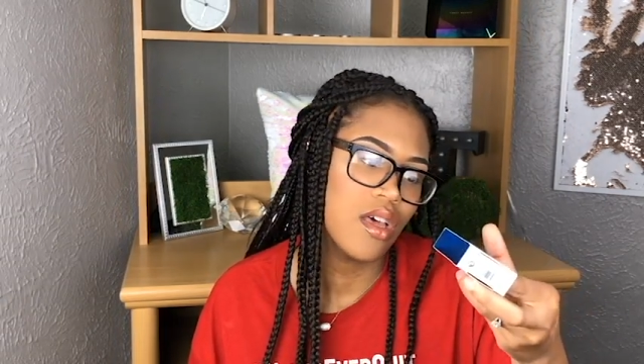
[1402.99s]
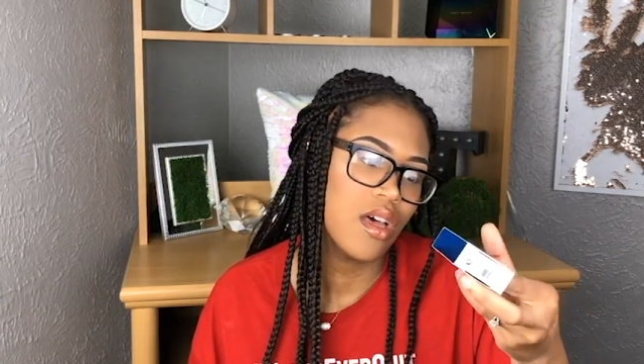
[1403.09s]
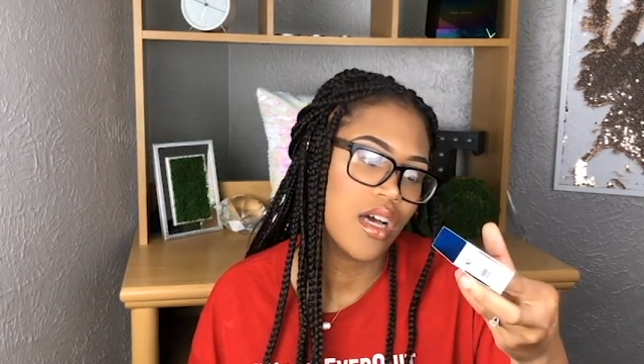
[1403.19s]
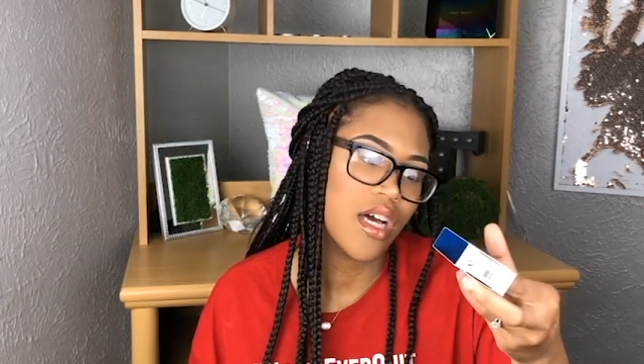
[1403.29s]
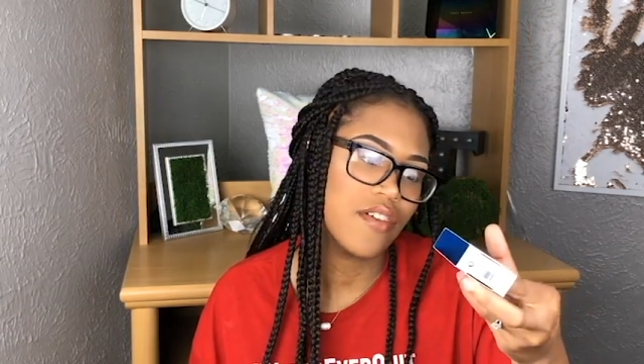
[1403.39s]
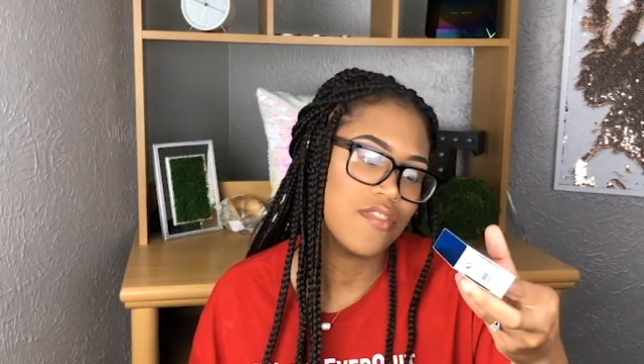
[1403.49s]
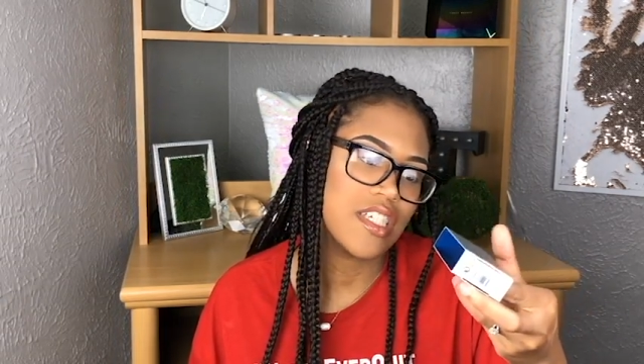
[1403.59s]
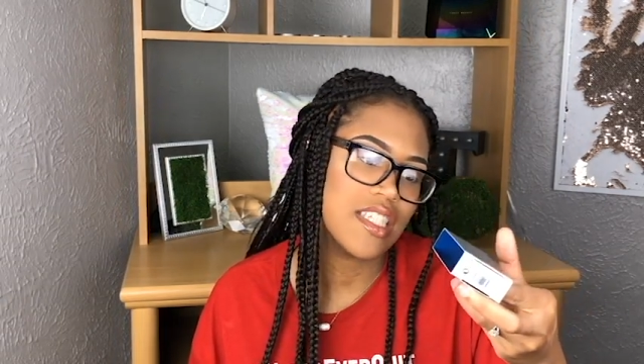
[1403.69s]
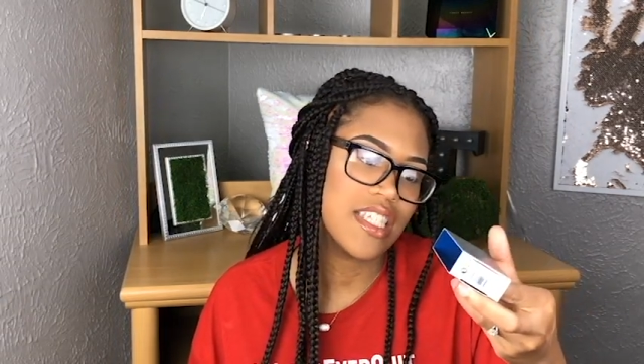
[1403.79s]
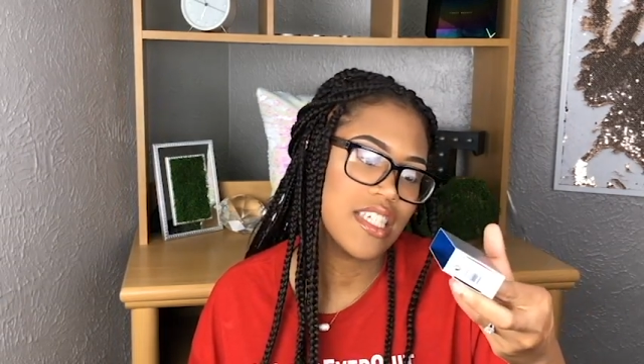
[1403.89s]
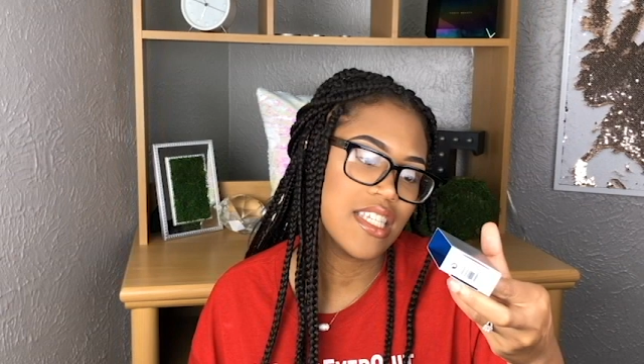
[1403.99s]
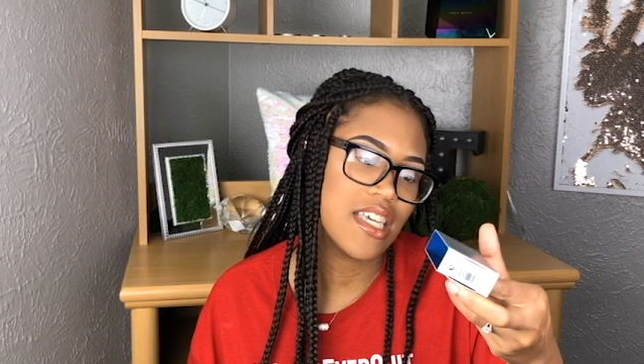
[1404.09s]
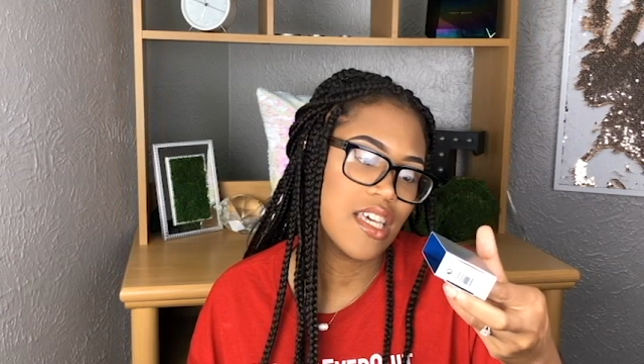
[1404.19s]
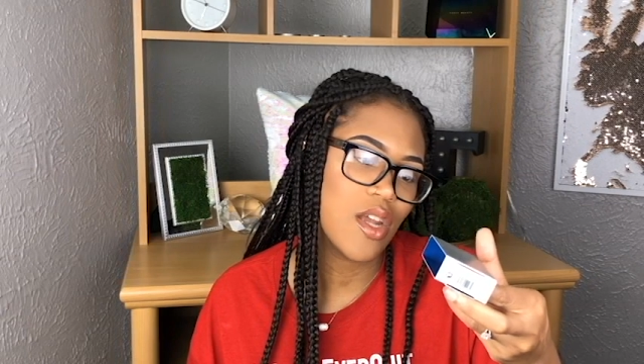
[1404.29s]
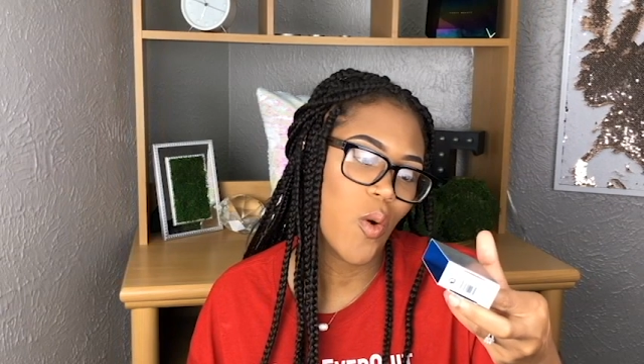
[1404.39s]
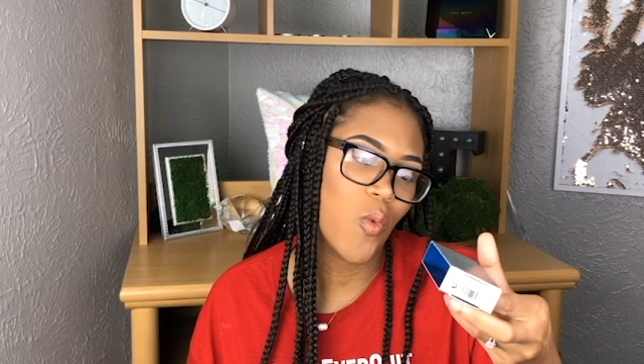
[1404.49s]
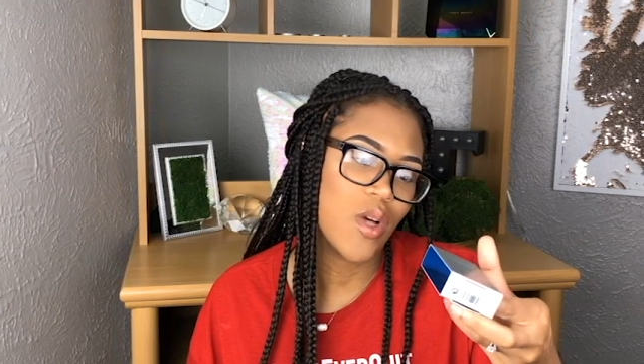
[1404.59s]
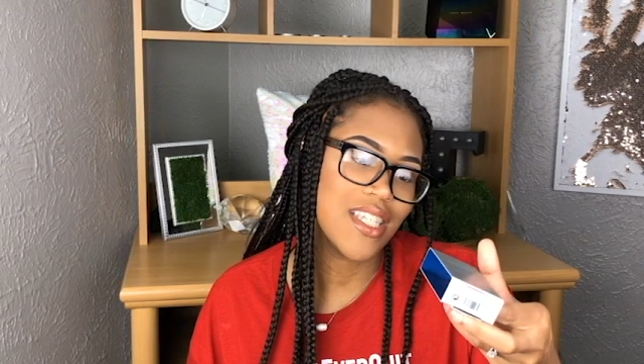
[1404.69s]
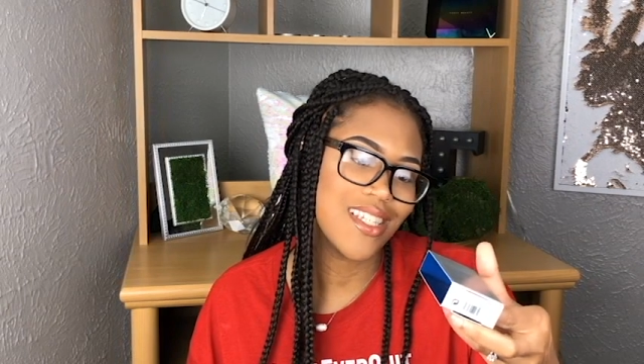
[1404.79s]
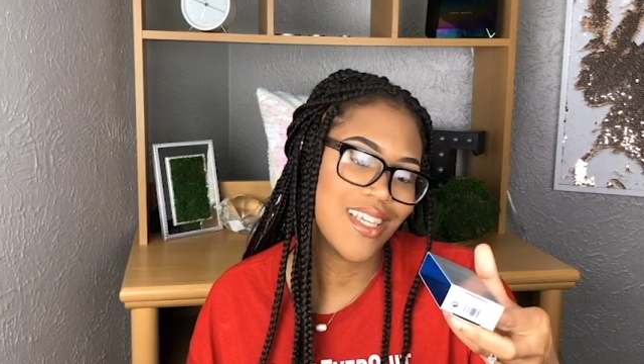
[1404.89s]
Cuffing Season,
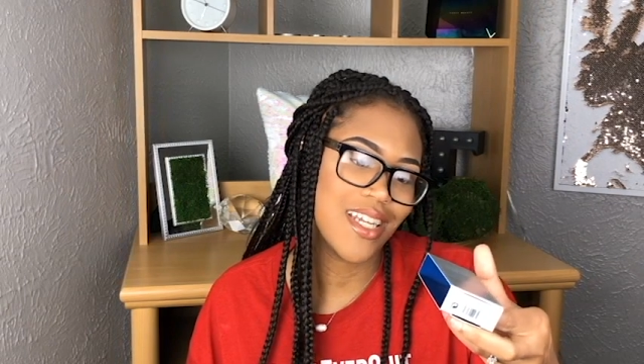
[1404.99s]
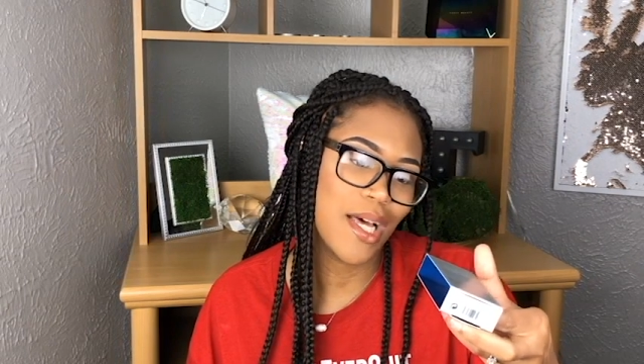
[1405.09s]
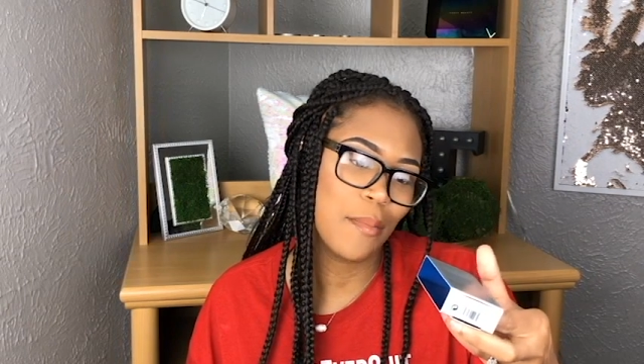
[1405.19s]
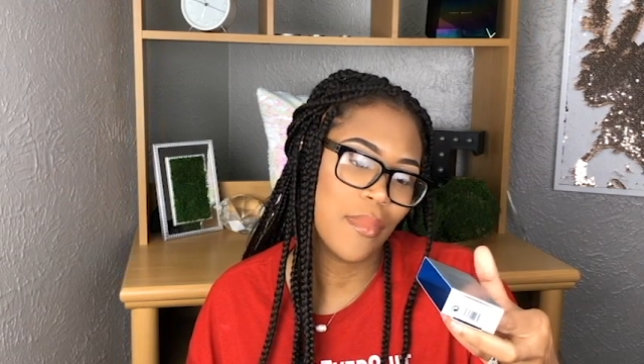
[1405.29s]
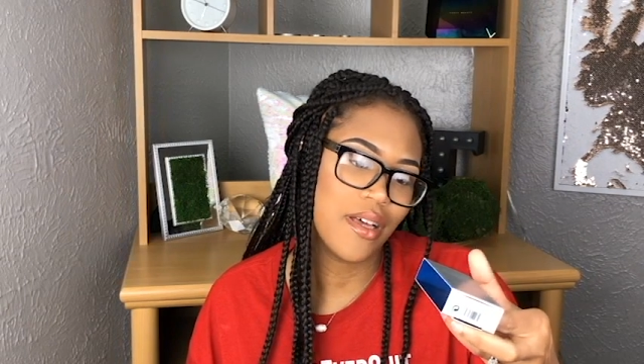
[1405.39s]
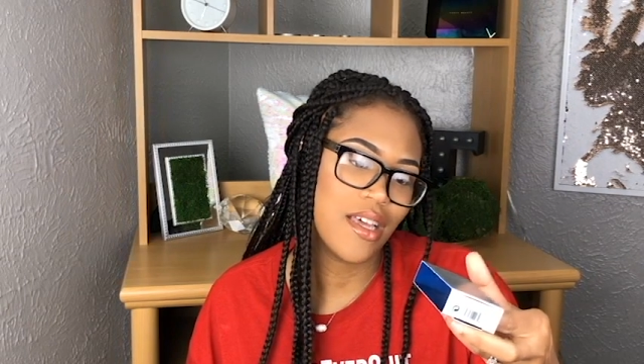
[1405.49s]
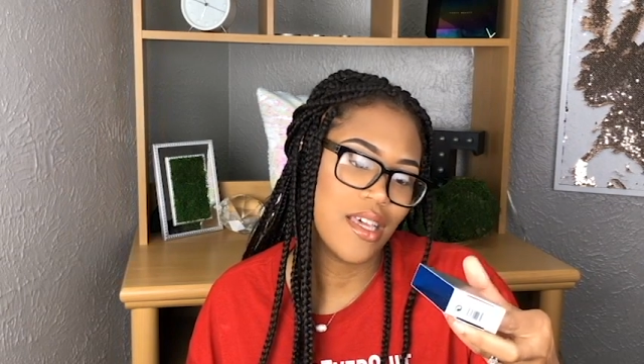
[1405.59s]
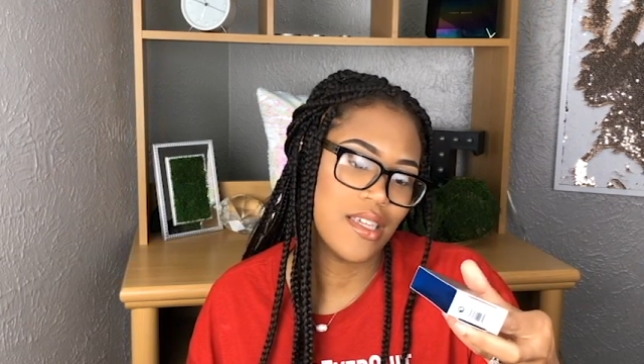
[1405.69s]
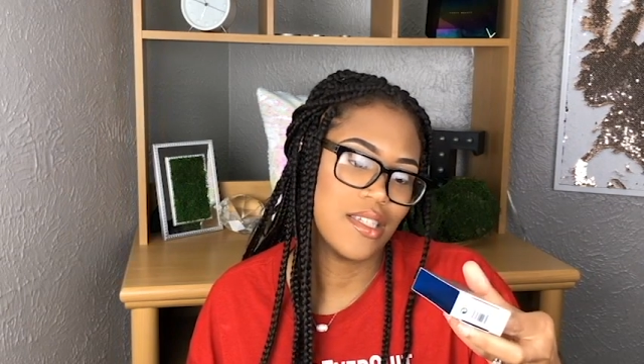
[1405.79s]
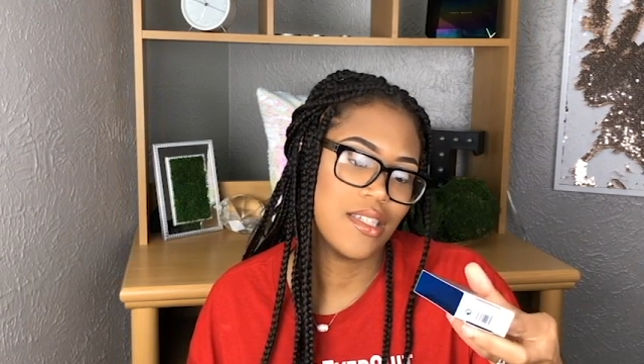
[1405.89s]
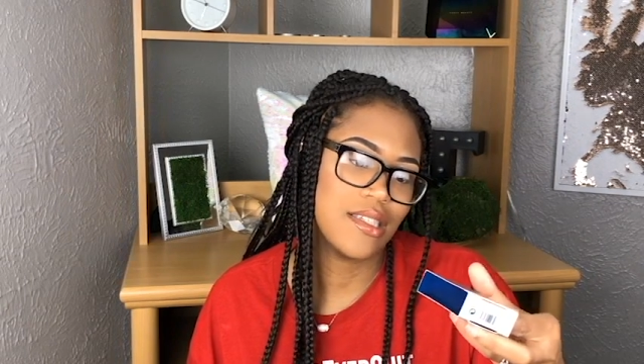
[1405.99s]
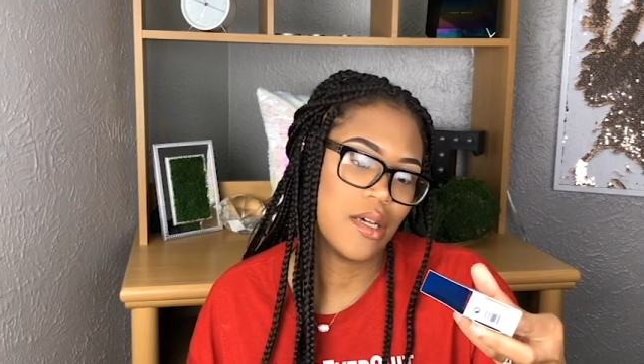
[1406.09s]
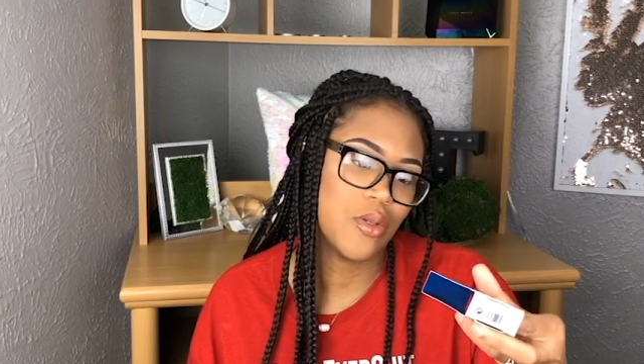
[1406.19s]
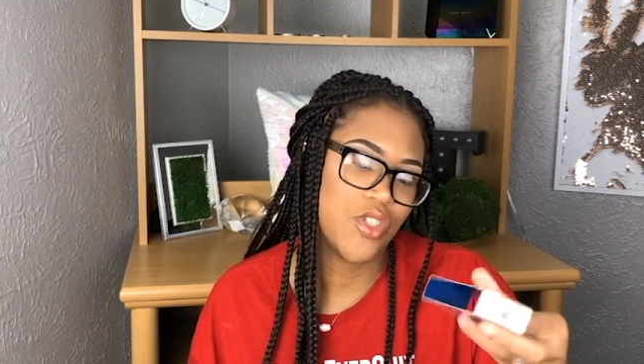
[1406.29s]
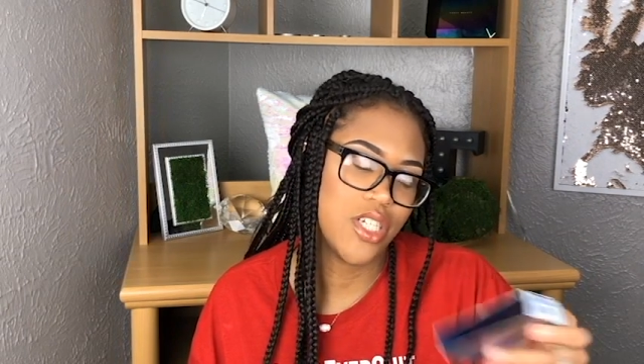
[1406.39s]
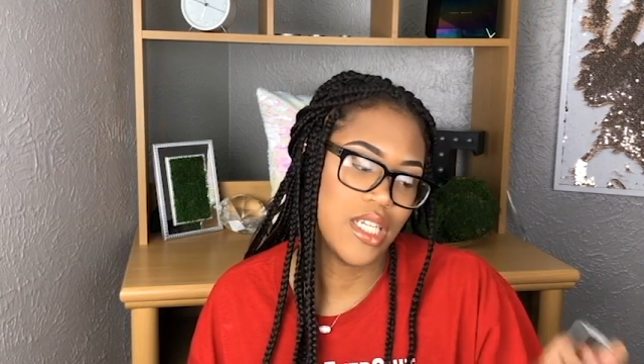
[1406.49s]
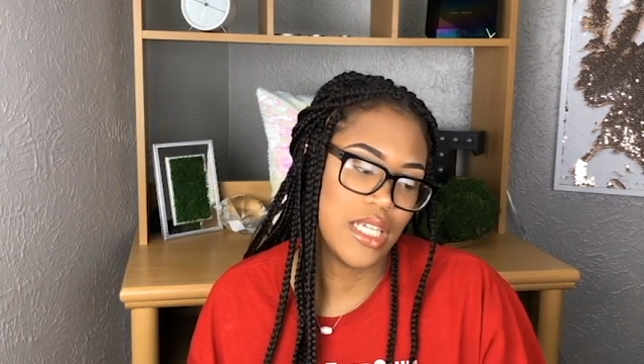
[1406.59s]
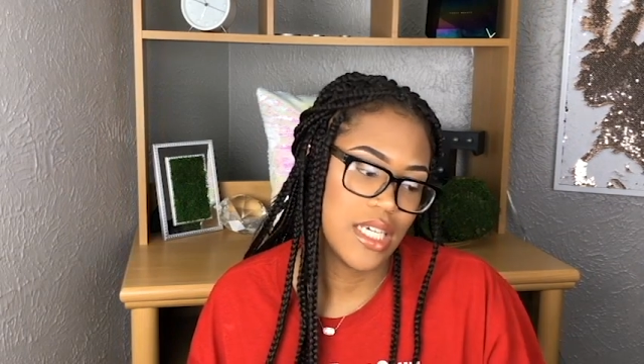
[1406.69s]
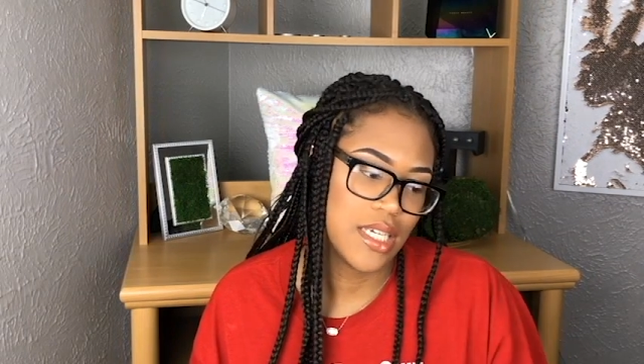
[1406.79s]
What's Your Number, and So Chilly.